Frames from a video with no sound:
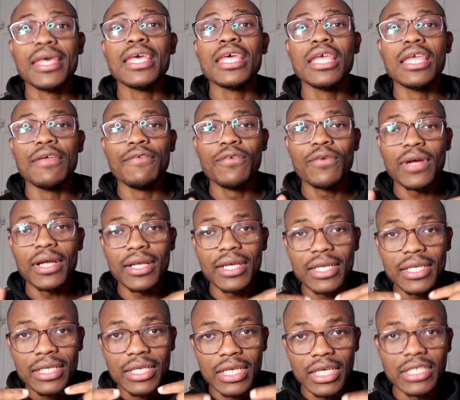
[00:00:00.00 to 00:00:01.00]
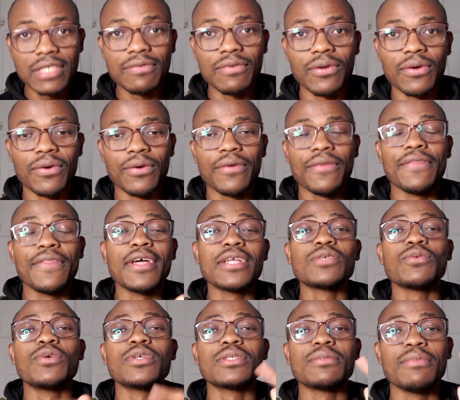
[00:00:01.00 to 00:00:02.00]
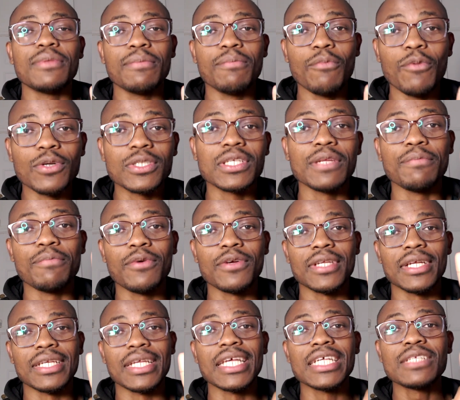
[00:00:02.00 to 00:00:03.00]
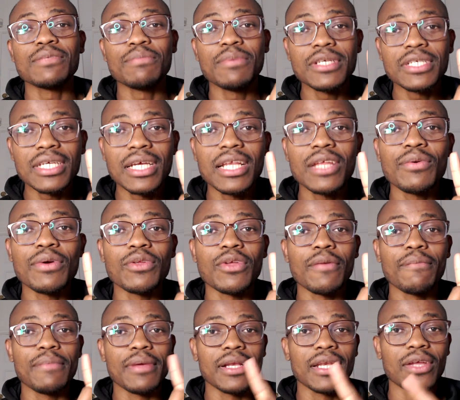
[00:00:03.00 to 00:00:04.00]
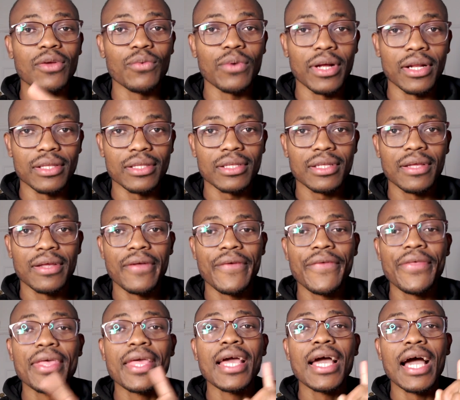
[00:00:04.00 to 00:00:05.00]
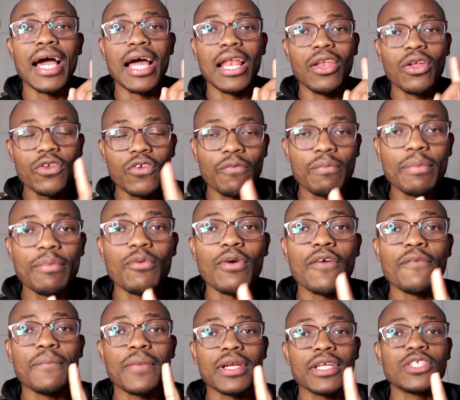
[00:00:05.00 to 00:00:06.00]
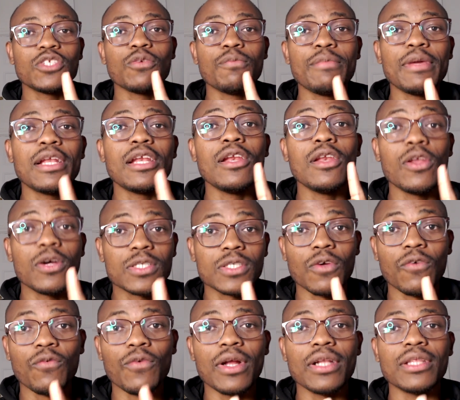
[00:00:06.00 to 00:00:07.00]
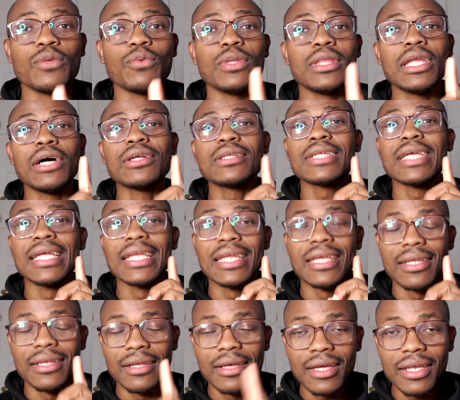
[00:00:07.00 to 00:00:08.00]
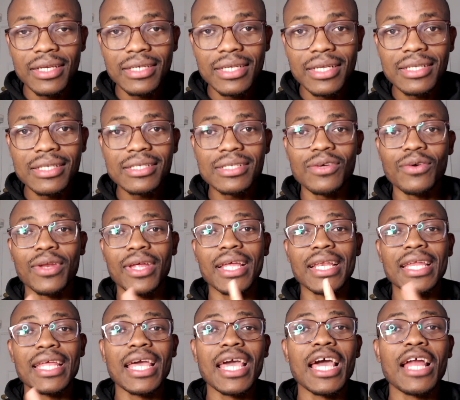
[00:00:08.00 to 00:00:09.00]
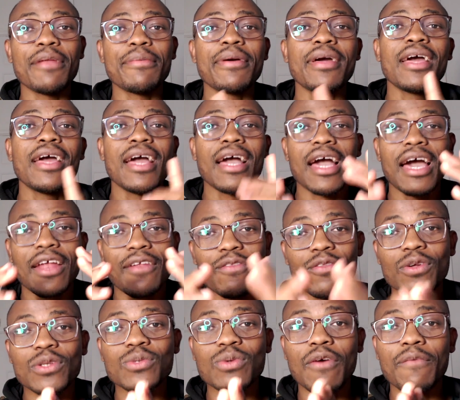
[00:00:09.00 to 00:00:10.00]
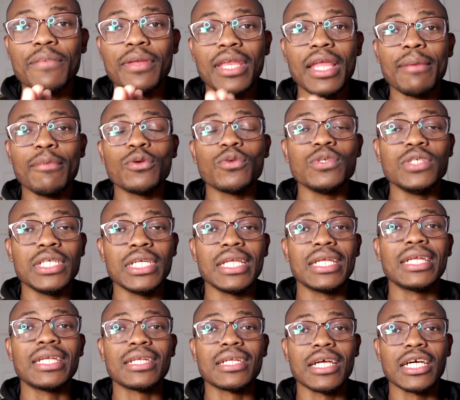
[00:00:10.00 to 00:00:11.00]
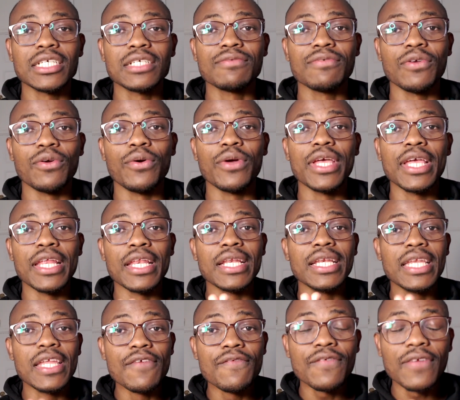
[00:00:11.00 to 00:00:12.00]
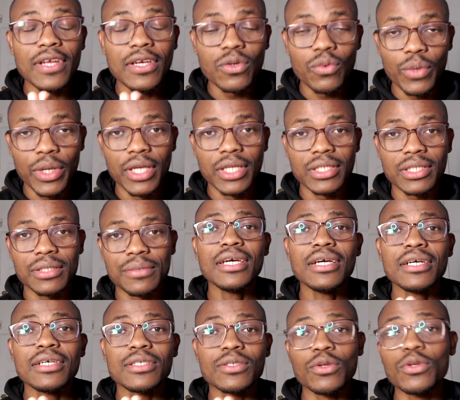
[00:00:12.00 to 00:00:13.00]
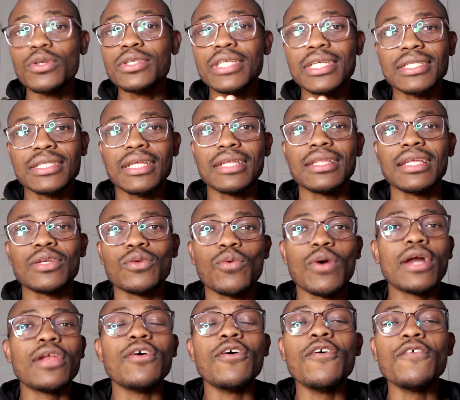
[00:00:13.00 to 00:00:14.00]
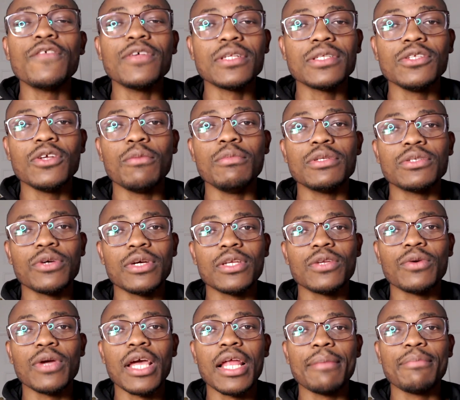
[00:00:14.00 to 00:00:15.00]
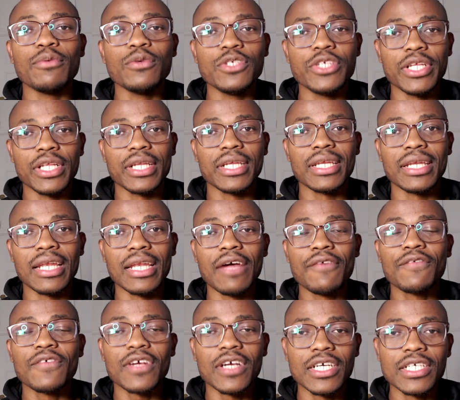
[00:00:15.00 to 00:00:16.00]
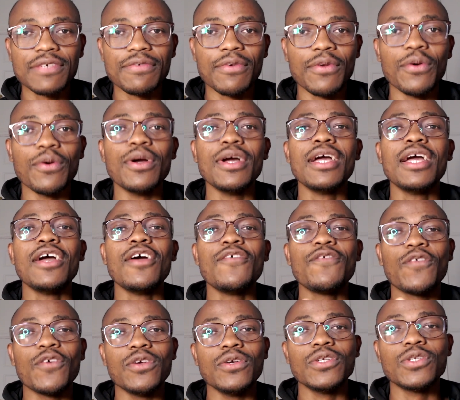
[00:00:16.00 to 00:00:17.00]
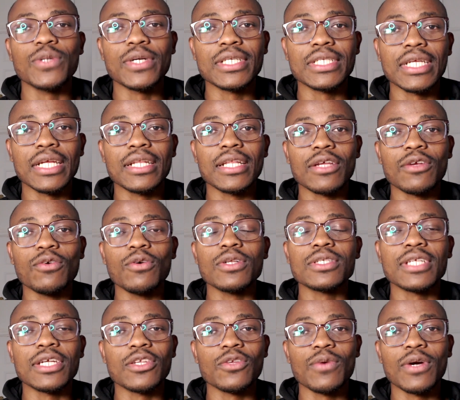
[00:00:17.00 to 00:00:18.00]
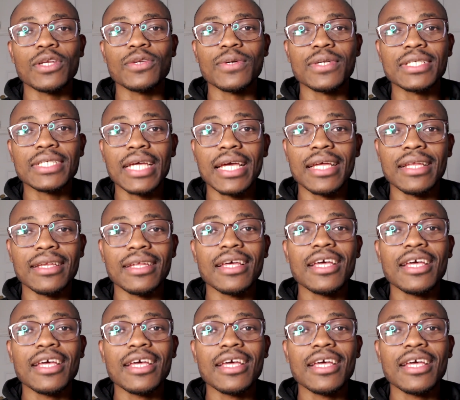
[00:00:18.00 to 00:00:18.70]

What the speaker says: If you can get cash flow, that's what's most important, especially when you're building wealth. A lot of people who have managed to build lots of wealth without any inheritance or any help are those who have been able to generate cash flow in different ways. So don't just think that one office job is going to help you generate enough cash flow for you to attain the goals that you want to attain.